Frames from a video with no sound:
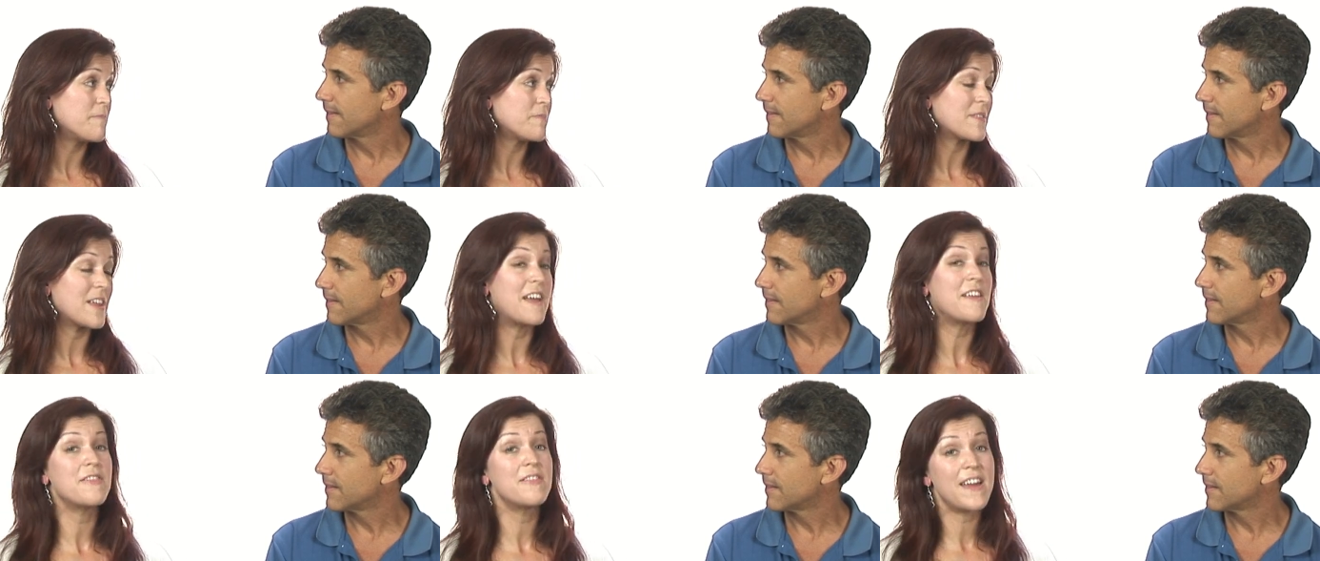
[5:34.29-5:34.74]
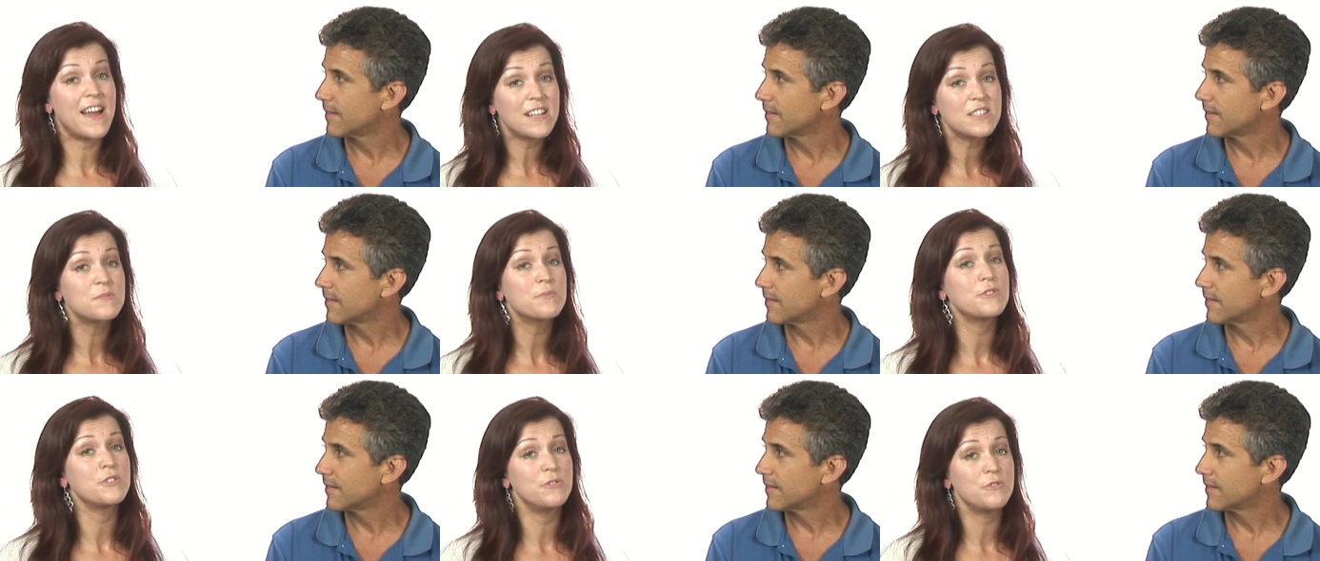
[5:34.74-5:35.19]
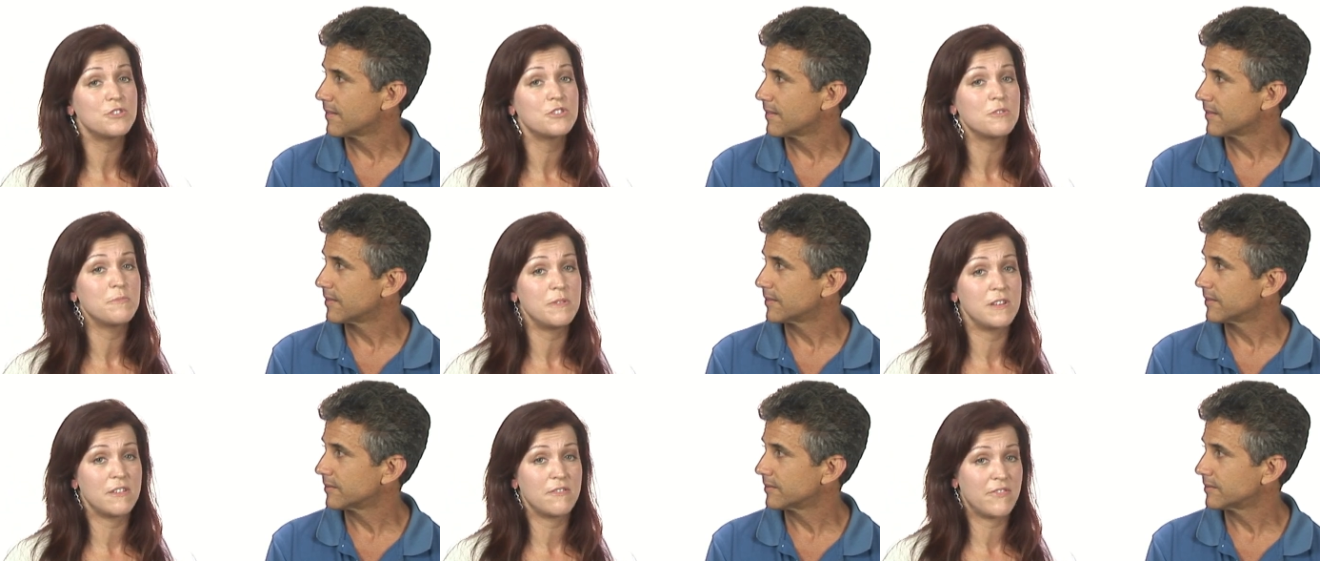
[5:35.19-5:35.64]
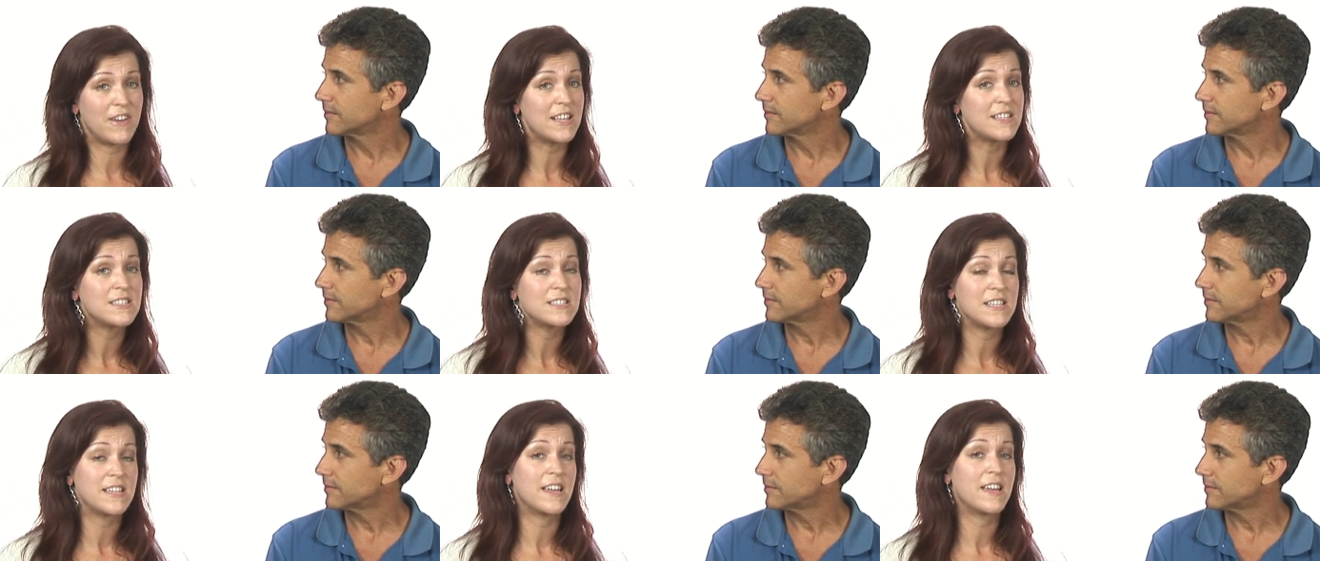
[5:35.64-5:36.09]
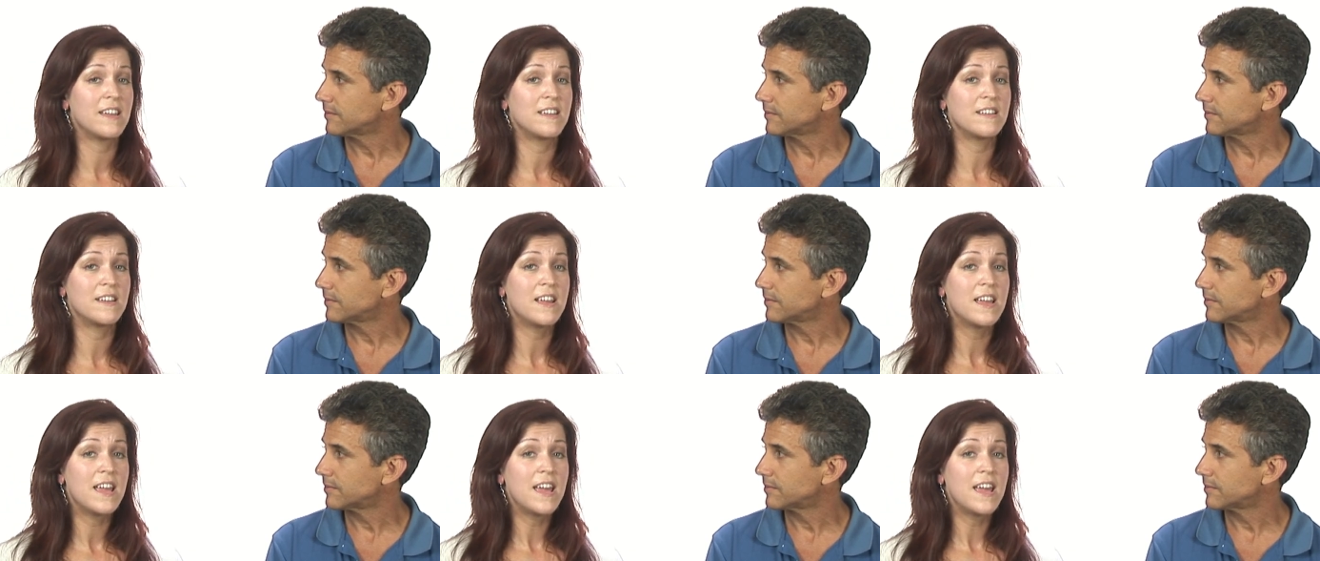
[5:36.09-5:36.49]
Speaker 1: And that's what you should be investing in.